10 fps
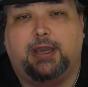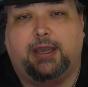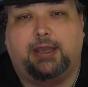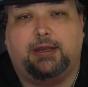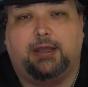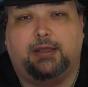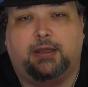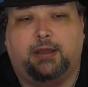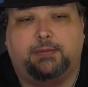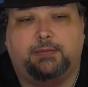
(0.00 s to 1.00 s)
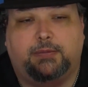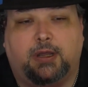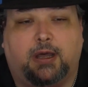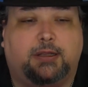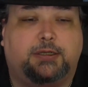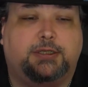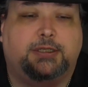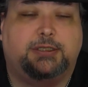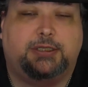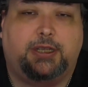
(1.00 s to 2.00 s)
gain um, knowledge
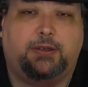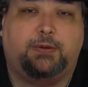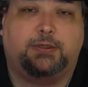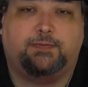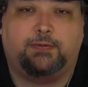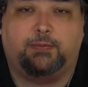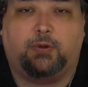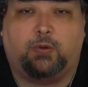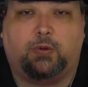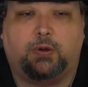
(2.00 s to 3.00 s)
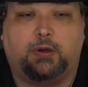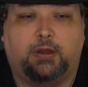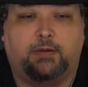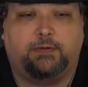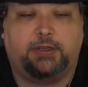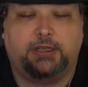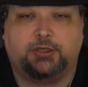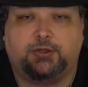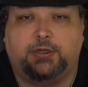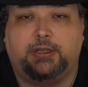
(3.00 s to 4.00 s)
and secrets from lore of
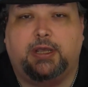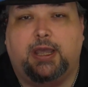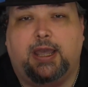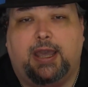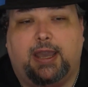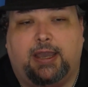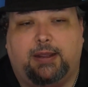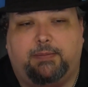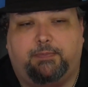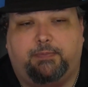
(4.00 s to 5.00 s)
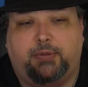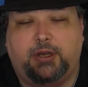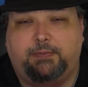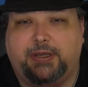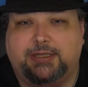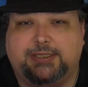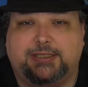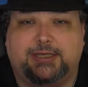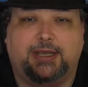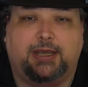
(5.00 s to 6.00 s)
history and putting
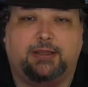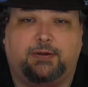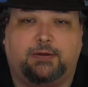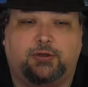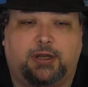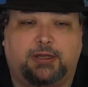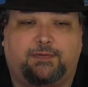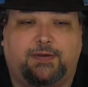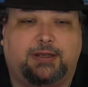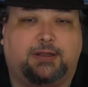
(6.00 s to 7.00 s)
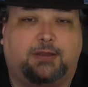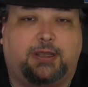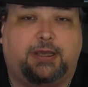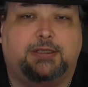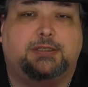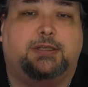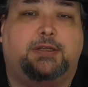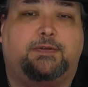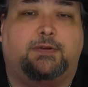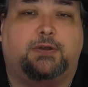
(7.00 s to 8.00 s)
pieces together and trying to find the links in
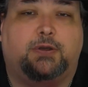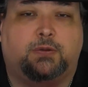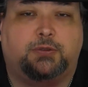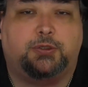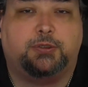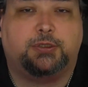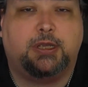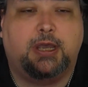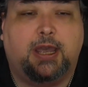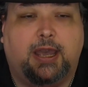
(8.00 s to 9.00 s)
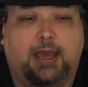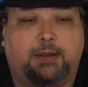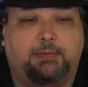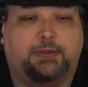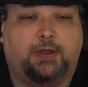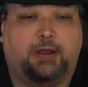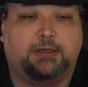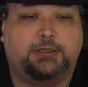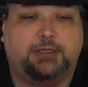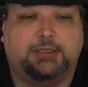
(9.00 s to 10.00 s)
different cultures and
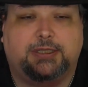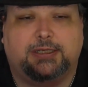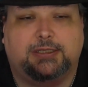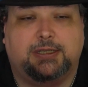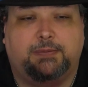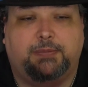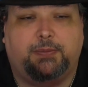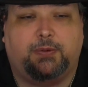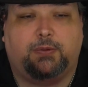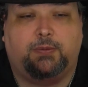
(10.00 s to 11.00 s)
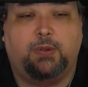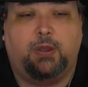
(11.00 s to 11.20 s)
mythologies that some people